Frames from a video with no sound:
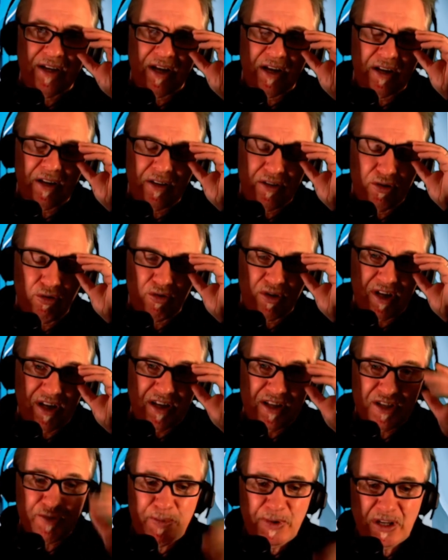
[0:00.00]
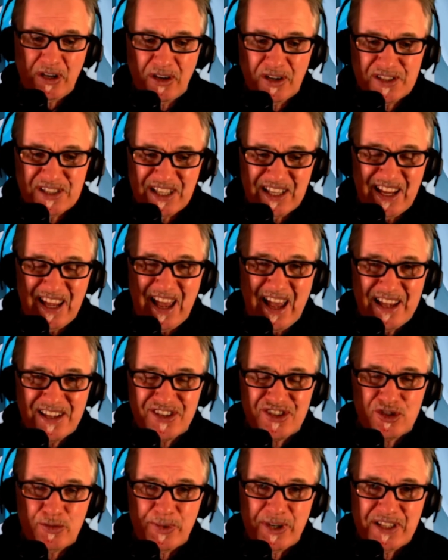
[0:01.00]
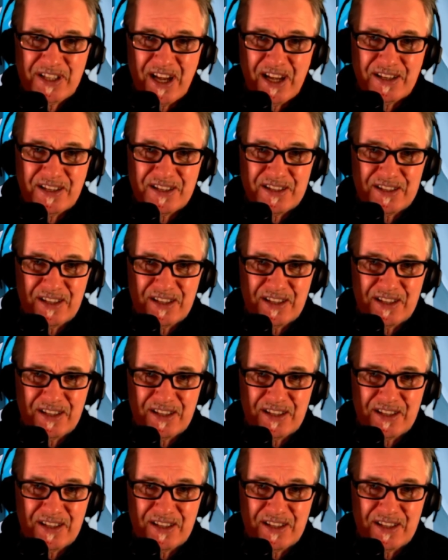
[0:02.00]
young kids because it has some intense,